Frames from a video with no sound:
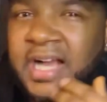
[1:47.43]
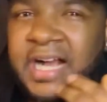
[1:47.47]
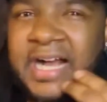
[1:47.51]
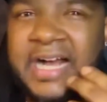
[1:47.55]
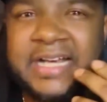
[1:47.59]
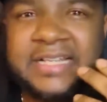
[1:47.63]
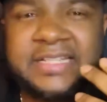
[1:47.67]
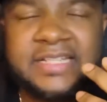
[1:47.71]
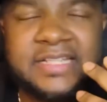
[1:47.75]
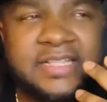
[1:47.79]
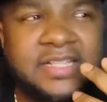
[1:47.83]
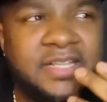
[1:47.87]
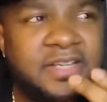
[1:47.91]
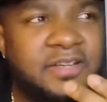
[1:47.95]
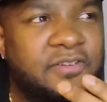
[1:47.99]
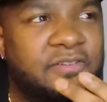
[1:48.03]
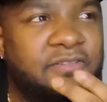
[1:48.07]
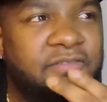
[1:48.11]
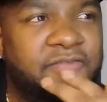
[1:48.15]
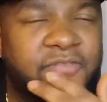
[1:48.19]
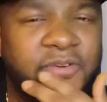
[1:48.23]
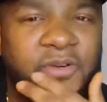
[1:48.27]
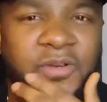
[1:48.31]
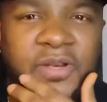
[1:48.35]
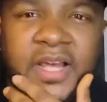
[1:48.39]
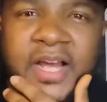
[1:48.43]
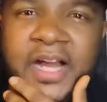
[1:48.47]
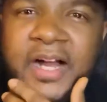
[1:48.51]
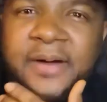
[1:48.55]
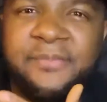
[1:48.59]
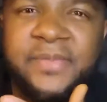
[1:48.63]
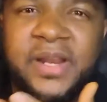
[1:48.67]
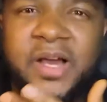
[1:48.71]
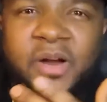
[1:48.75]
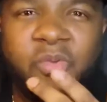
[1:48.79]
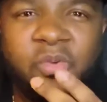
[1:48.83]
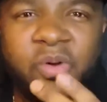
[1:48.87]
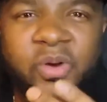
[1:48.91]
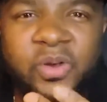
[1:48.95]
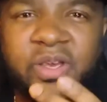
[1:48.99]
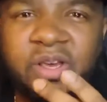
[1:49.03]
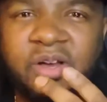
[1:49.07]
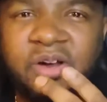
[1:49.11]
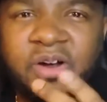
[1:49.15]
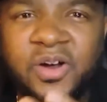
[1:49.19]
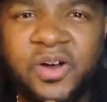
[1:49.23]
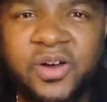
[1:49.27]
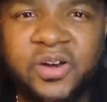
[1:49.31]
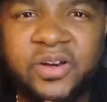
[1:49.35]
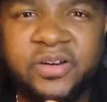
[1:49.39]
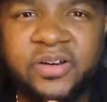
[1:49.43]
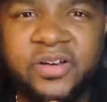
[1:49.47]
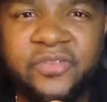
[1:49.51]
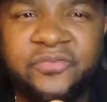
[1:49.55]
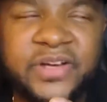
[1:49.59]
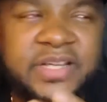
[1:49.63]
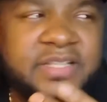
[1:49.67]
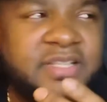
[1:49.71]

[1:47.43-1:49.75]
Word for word: I still feel like I'm not working hard enough.